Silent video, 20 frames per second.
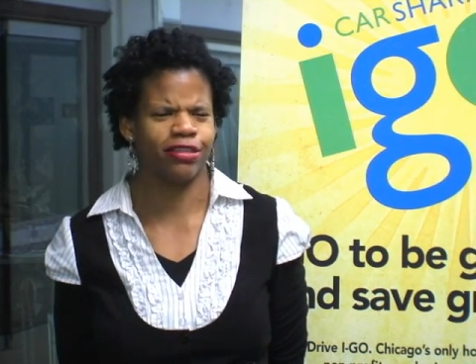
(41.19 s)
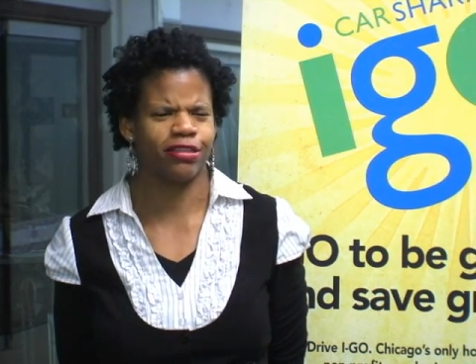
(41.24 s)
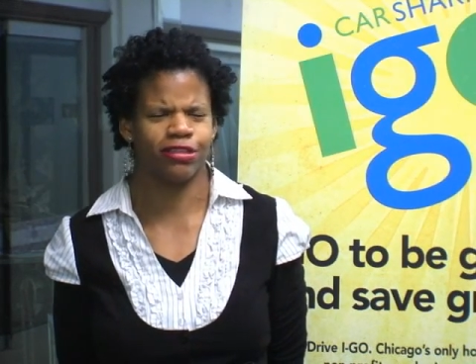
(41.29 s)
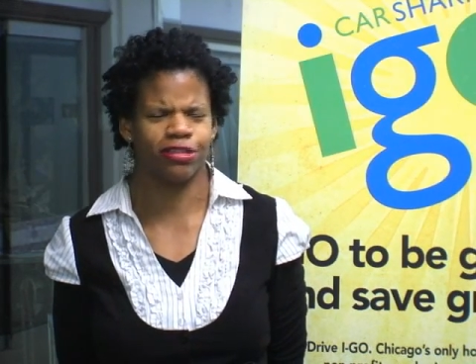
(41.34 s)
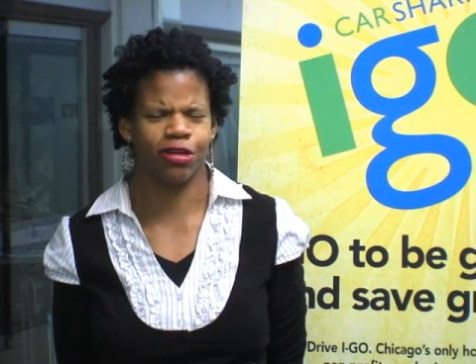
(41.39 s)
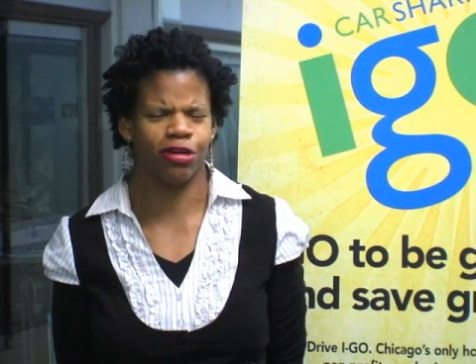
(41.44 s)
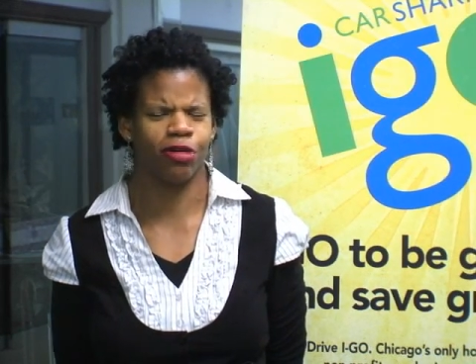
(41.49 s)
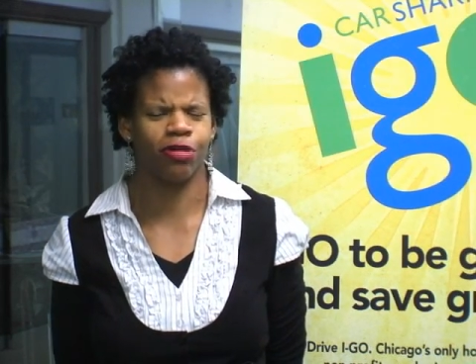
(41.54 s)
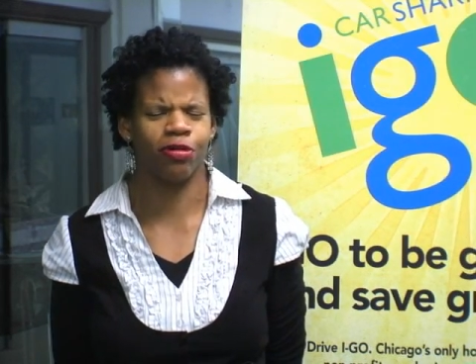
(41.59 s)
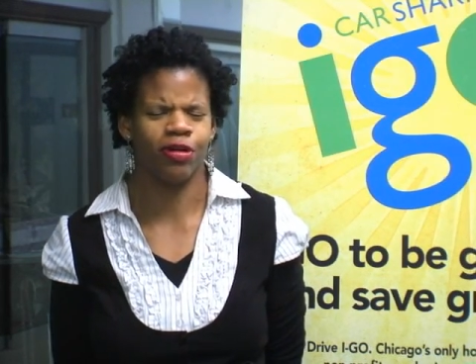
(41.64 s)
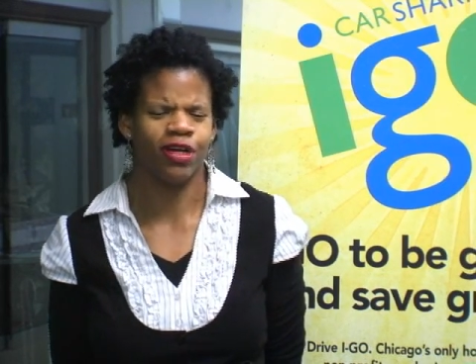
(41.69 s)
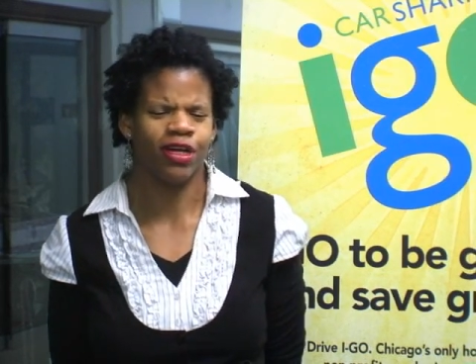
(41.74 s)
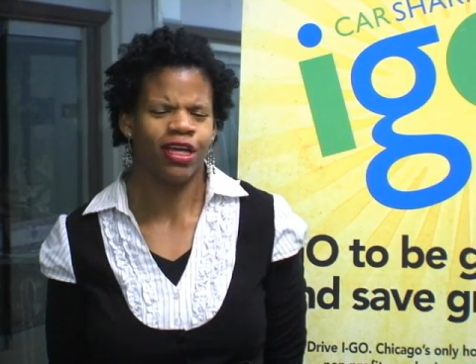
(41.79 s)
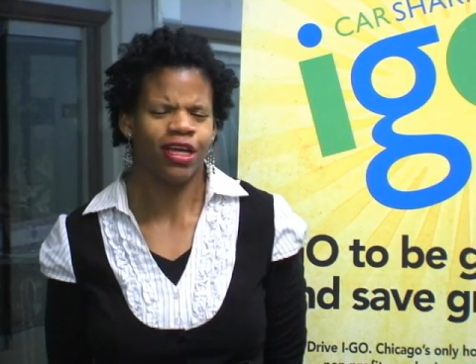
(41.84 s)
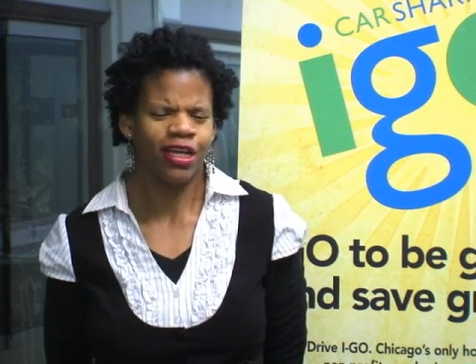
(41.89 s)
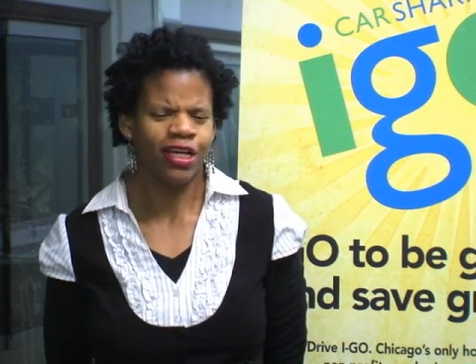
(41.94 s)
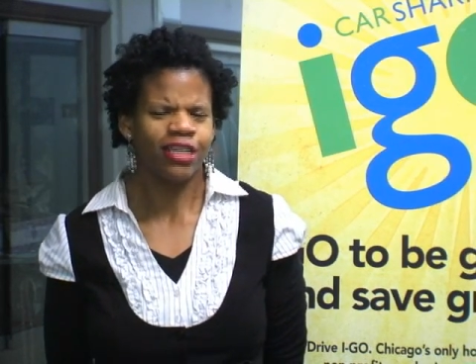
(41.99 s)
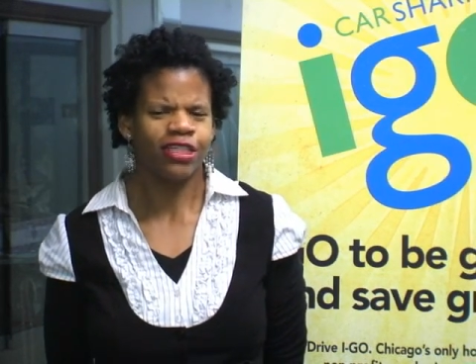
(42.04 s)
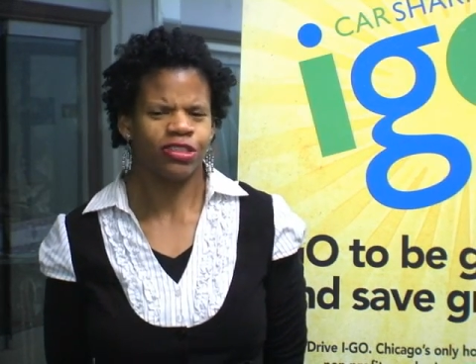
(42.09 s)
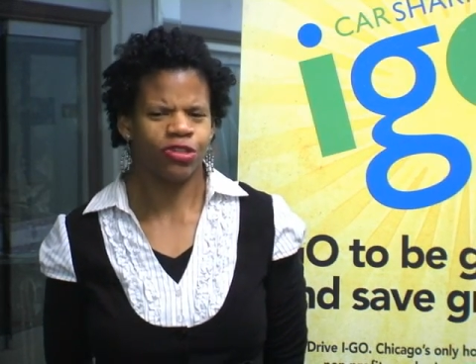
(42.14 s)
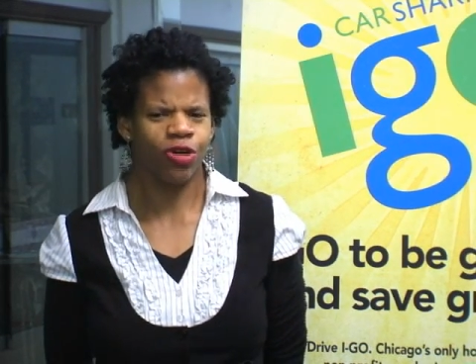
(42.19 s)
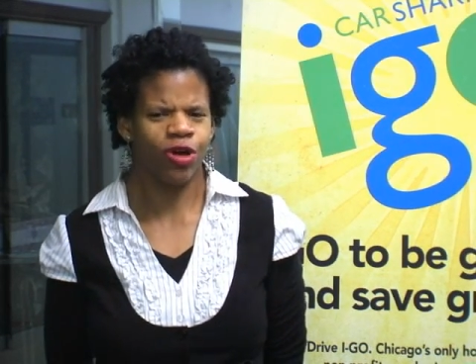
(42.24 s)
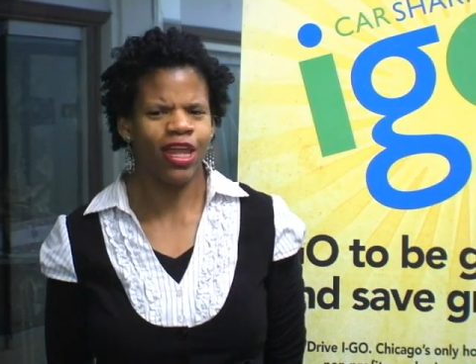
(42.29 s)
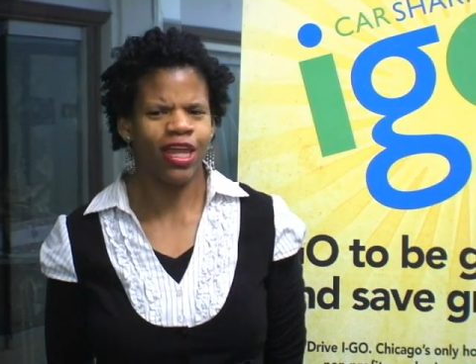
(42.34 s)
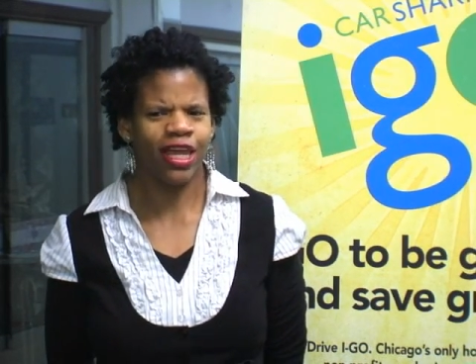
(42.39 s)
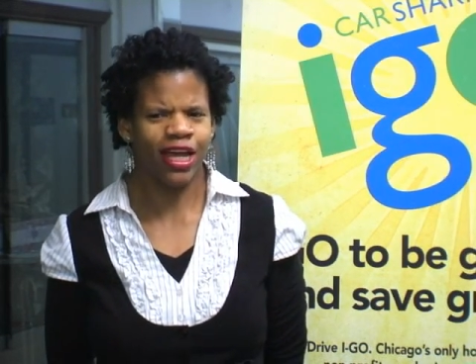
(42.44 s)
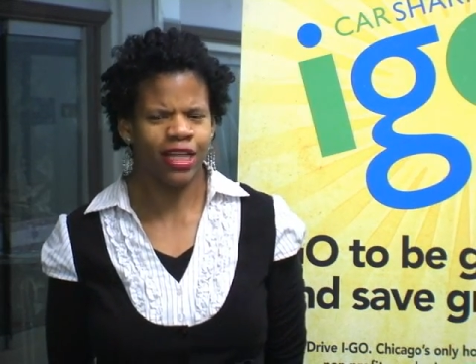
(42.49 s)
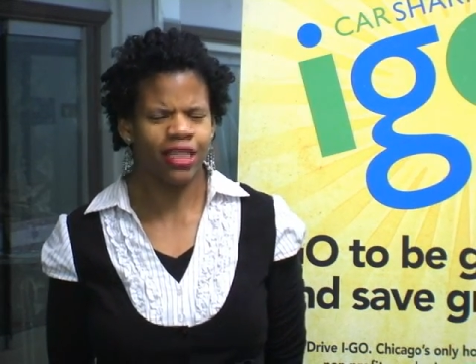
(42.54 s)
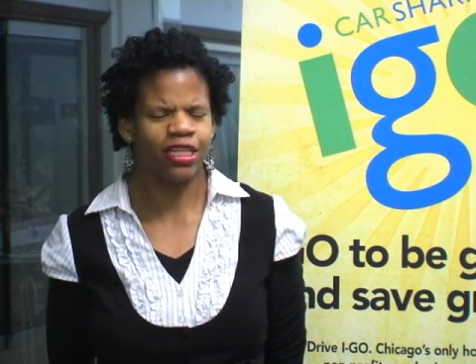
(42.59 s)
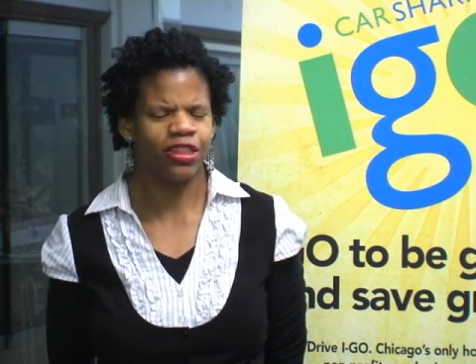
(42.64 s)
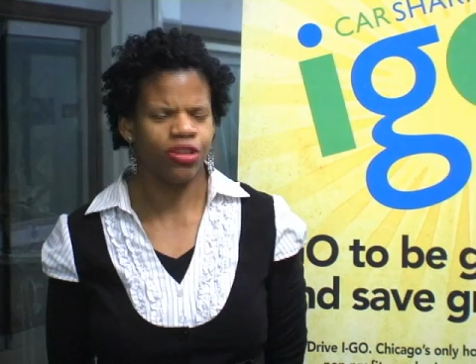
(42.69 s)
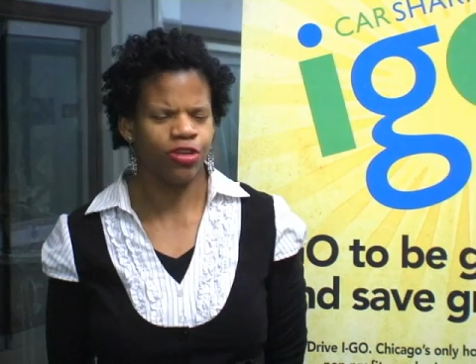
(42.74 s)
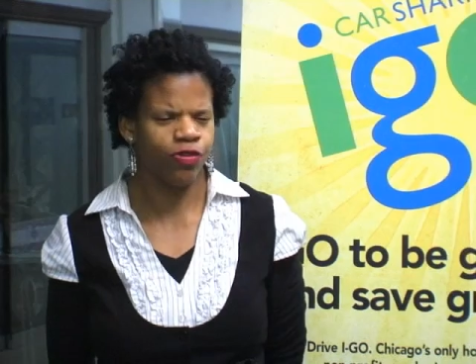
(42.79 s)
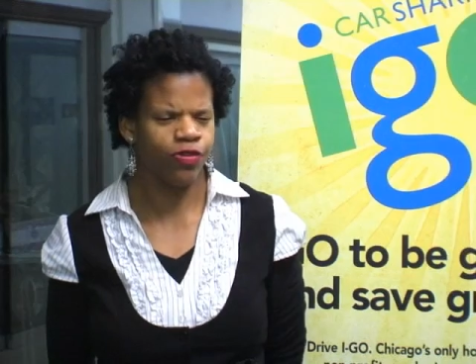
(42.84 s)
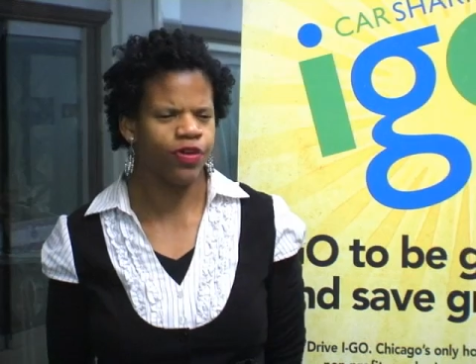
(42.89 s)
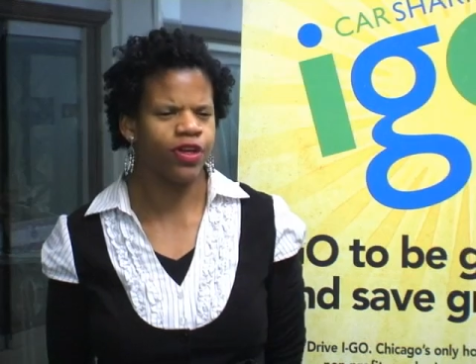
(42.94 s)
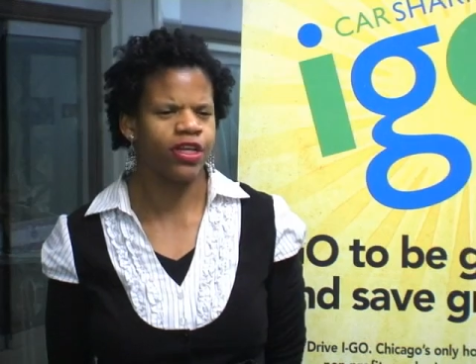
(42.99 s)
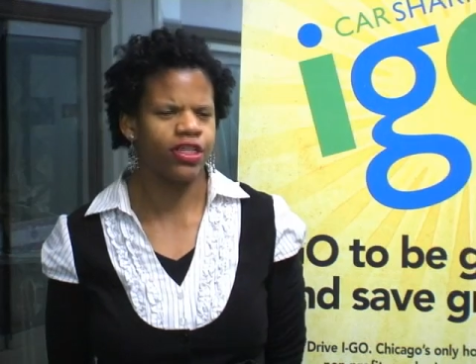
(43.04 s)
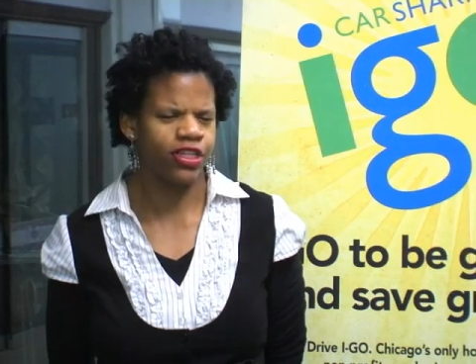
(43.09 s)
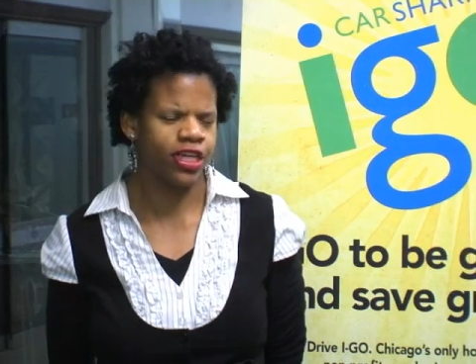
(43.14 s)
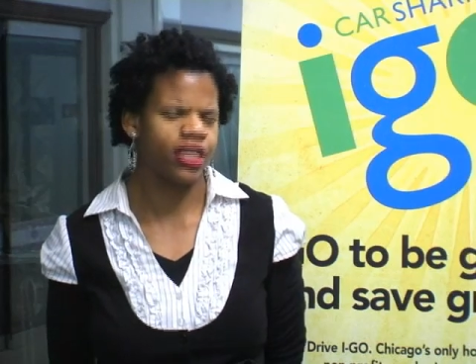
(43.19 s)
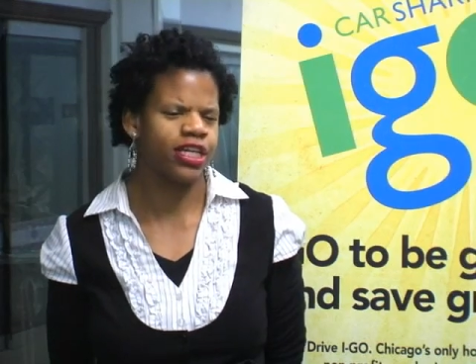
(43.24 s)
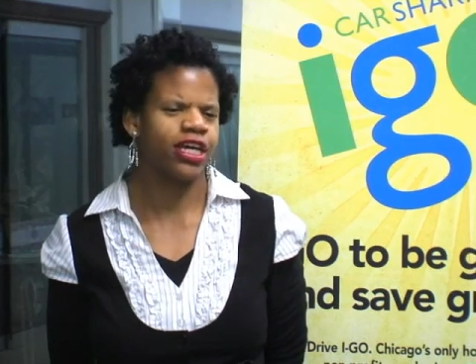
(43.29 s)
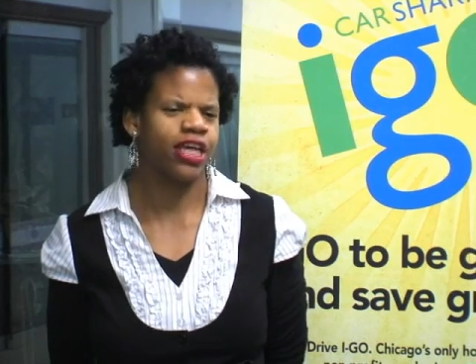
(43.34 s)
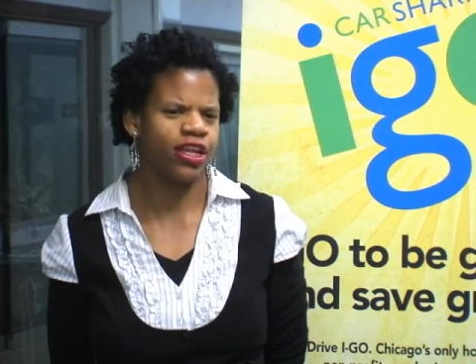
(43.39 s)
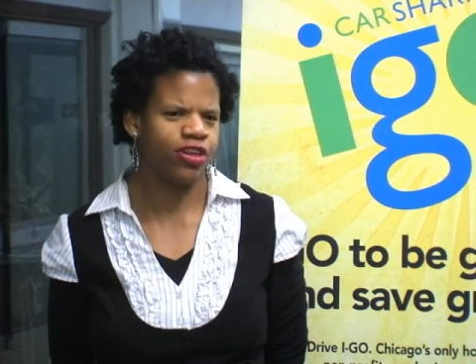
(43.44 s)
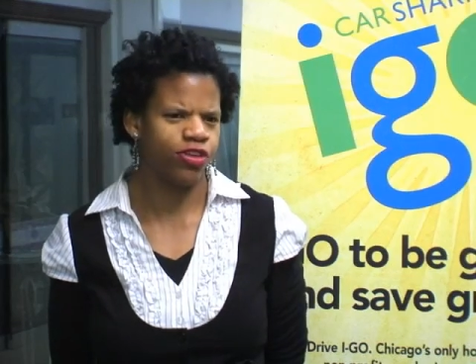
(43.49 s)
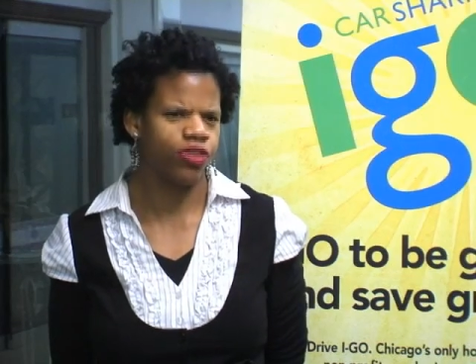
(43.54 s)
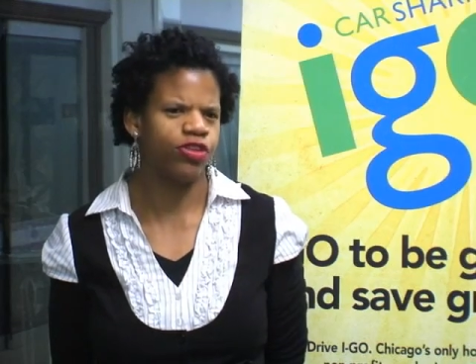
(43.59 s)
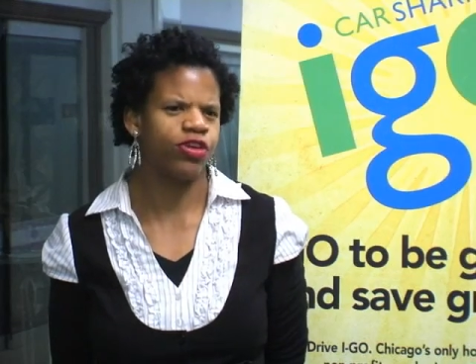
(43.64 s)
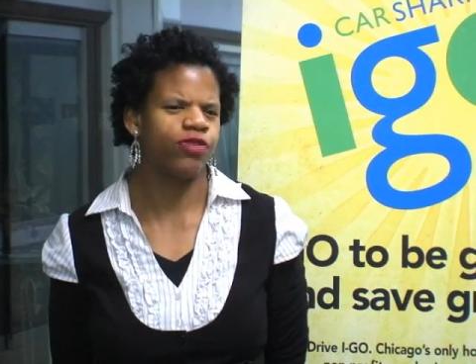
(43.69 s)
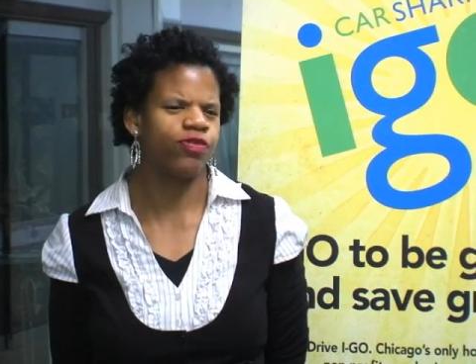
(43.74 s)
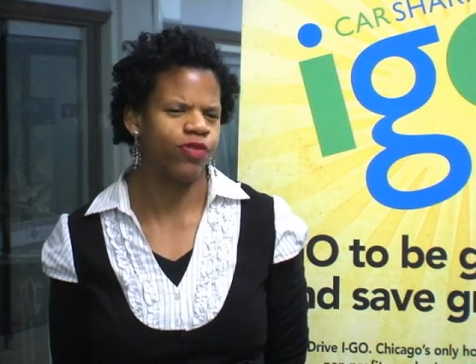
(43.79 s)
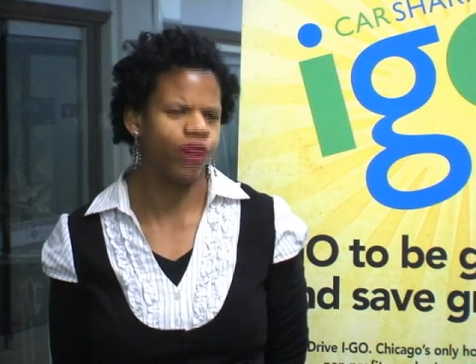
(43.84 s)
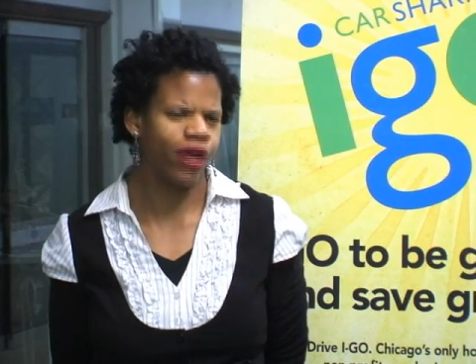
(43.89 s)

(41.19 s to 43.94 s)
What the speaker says: So I like that they're really dedicated to the